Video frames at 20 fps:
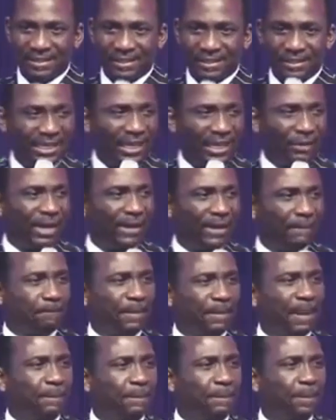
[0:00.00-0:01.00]
There are
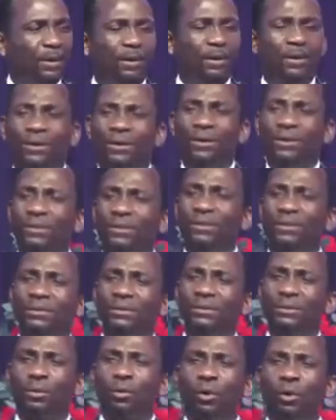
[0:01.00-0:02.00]
people
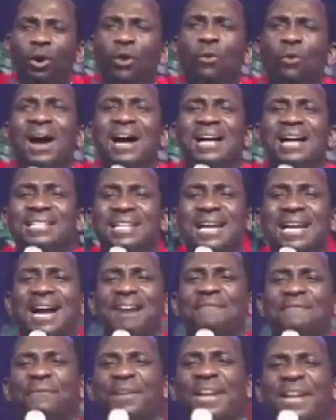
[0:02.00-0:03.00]
who want
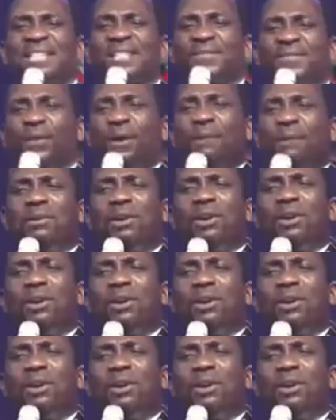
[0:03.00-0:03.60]
harvest from